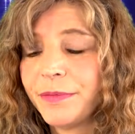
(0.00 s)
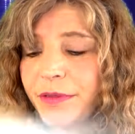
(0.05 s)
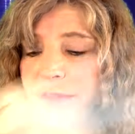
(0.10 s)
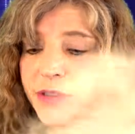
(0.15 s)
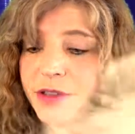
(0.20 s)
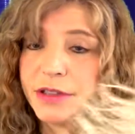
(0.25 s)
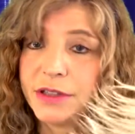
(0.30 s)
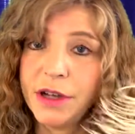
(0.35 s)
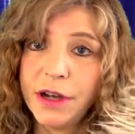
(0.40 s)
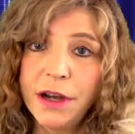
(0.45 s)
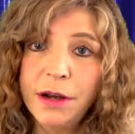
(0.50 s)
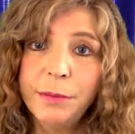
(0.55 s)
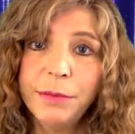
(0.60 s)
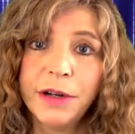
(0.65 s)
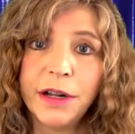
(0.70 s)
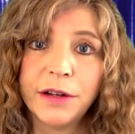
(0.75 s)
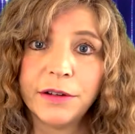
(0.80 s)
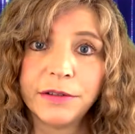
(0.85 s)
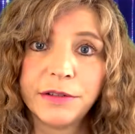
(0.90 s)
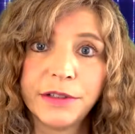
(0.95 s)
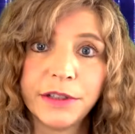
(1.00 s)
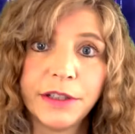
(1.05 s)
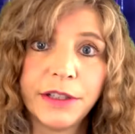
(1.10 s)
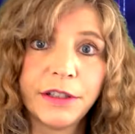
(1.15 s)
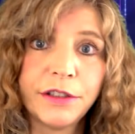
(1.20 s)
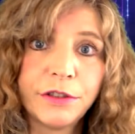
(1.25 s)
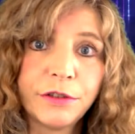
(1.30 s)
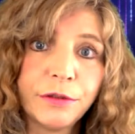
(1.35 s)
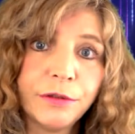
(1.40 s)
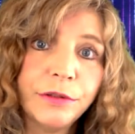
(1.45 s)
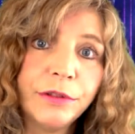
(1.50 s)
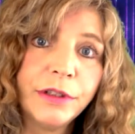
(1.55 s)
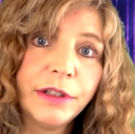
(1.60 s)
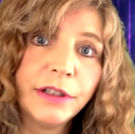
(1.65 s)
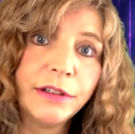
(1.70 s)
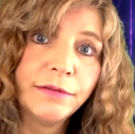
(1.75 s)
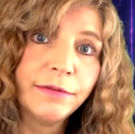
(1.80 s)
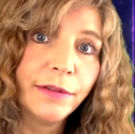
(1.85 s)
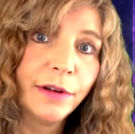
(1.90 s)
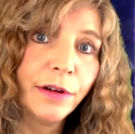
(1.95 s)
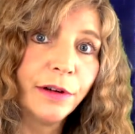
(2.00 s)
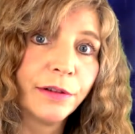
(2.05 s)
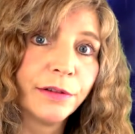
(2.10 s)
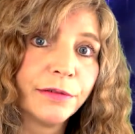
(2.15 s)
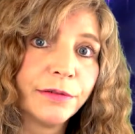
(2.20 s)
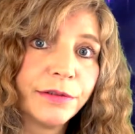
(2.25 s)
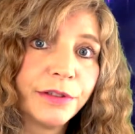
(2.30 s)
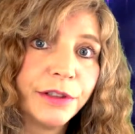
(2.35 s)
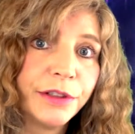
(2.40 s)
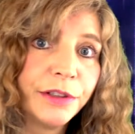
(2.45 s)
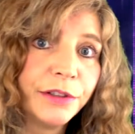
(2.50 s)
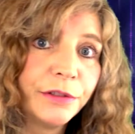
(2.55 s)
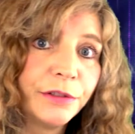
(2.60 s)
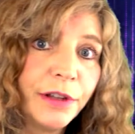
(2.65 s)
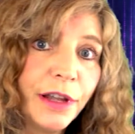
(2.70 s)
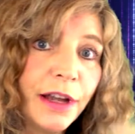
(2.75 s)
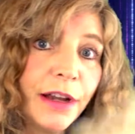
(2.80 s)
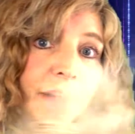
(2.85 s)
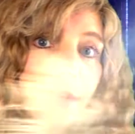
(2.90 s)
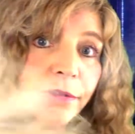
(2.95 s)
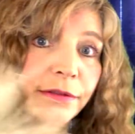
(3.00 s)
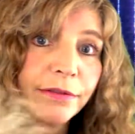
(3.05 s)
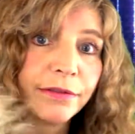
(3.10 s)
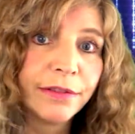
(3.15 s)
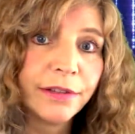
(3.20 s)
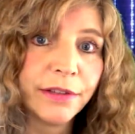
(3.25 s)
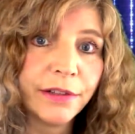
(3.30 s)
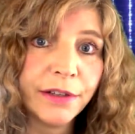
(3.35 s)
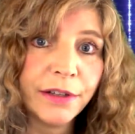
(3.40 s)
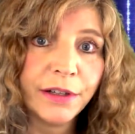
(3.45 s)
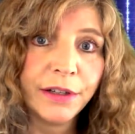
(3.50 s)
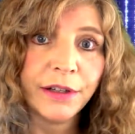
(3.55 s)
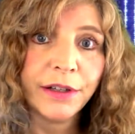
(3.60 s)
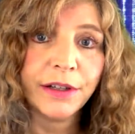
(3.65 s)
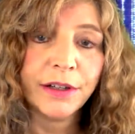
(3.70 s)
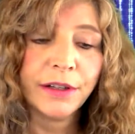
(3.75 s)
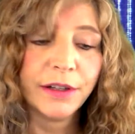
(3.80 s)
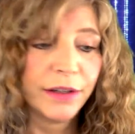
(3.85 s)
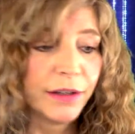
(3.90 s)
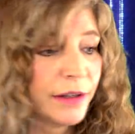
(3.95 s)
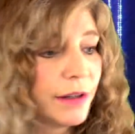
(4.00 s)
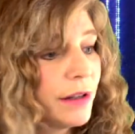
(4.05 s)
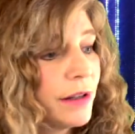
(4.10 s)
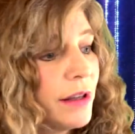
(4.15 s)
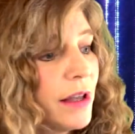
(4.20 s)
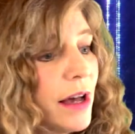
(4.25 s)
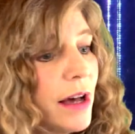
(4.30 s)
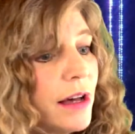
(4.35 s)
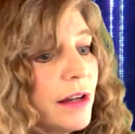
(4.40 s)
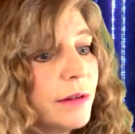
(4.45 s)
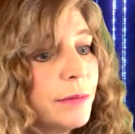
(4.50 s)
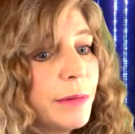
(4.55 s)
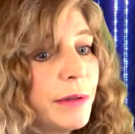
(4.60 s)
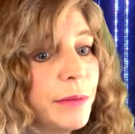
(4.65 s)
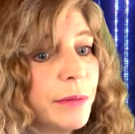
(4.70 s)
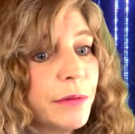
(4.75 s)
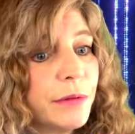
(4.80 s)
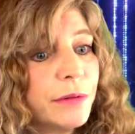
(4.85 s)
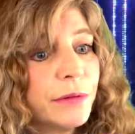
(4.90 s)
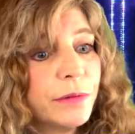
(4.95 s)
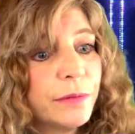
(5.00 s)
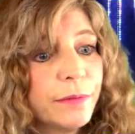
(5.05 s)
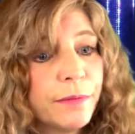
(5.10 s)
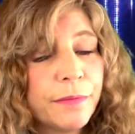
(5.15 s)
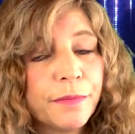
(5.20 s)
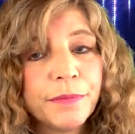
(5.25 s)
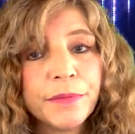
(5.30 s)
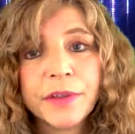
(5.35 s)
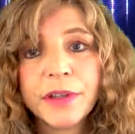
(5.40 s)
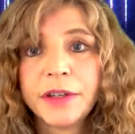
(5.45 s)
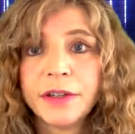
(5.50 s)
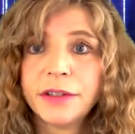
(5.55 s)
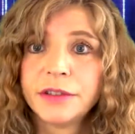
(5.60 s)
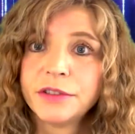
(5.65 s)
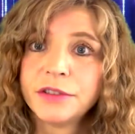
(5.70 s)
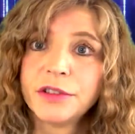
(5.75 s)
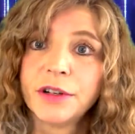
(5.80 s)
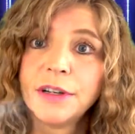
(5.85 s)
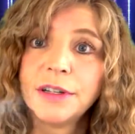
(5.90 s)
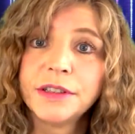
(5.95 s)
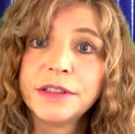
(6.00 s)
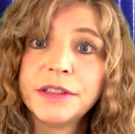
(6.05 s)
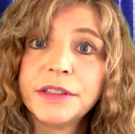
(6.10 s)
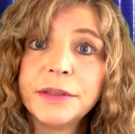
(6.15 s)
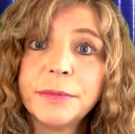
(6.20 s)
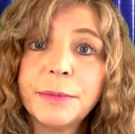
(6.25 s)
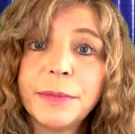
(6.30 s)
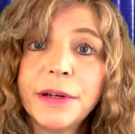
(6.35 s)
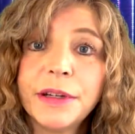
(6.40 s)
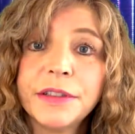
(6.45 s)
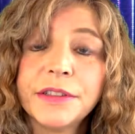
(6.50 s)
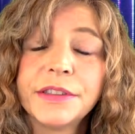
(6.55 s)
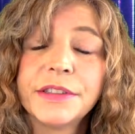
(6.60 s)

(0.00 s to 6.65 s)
It's time now to get truly involved in your life. A lot of people try to sit by the